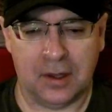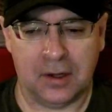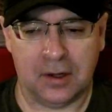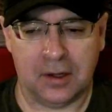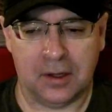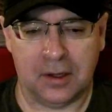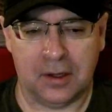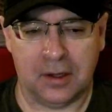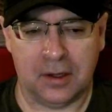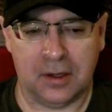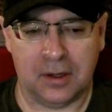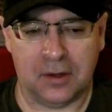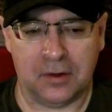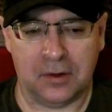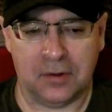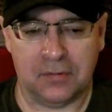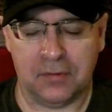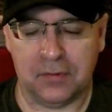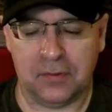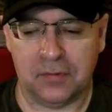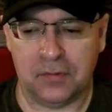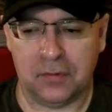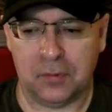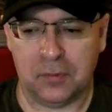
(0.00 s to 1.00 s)
I'll give you a few
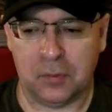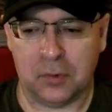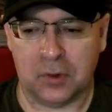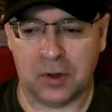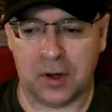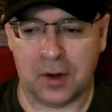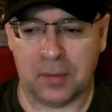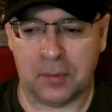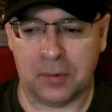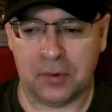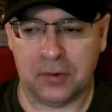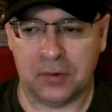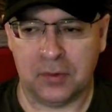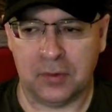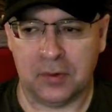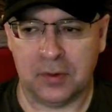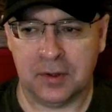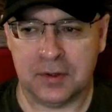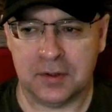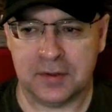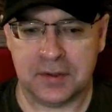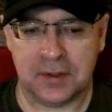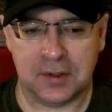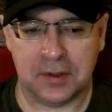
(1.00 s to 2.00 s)
more opportunities
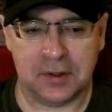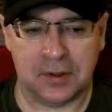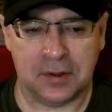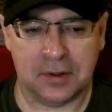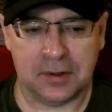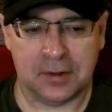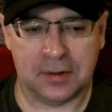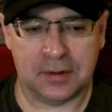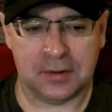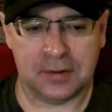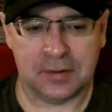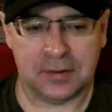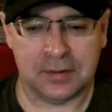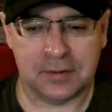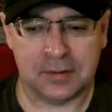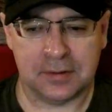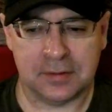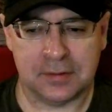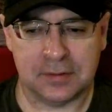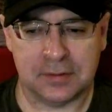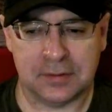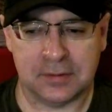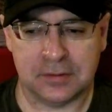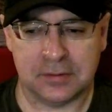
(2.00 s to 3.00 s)
here.
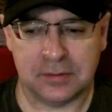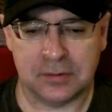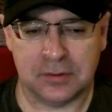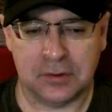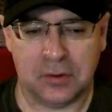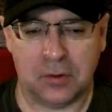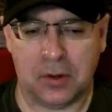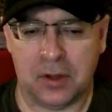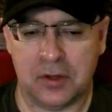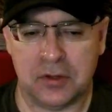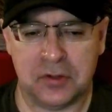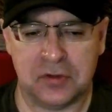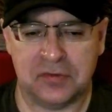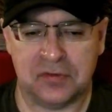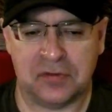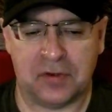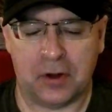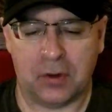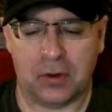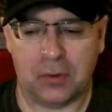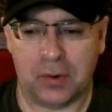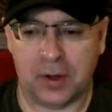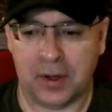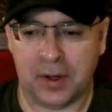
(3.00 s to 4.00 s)
Go ahead and just fire away.
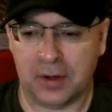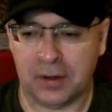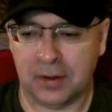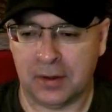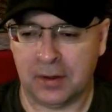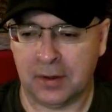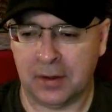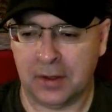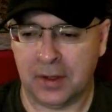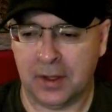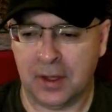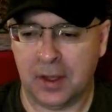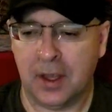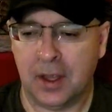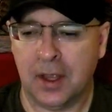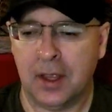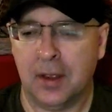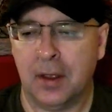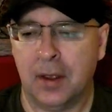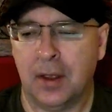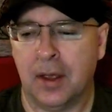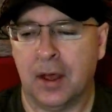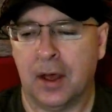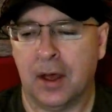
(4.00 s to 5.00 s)

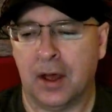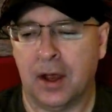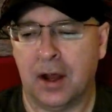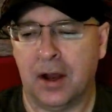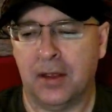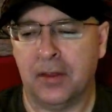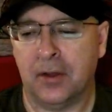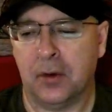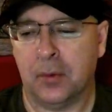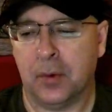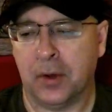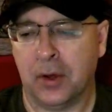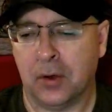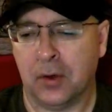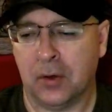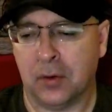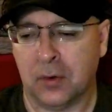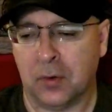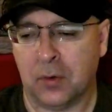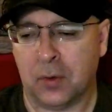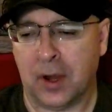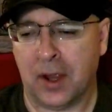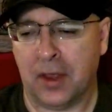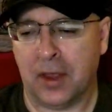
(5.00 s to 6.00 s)
Ah, there we go.
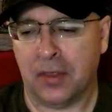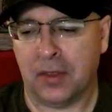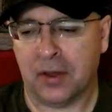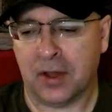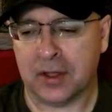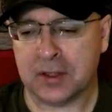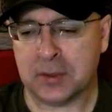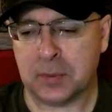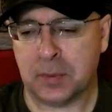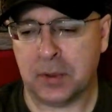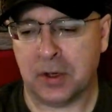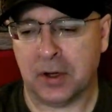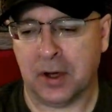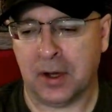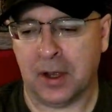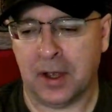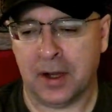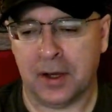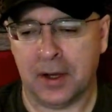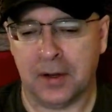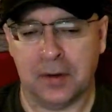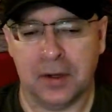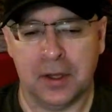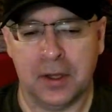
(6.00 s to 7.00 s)
Quiet Thoughts Bear got it.
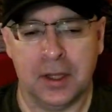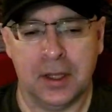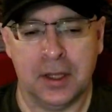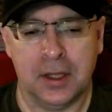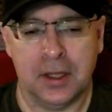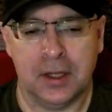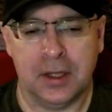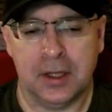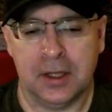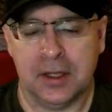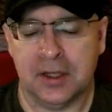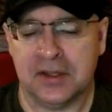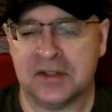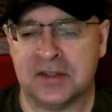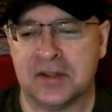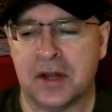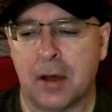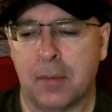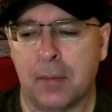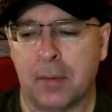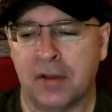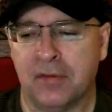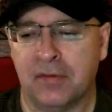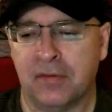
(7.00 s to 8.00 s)
It's not my
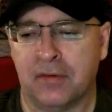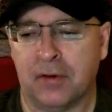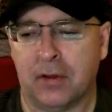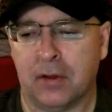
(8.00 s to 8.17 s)
fault.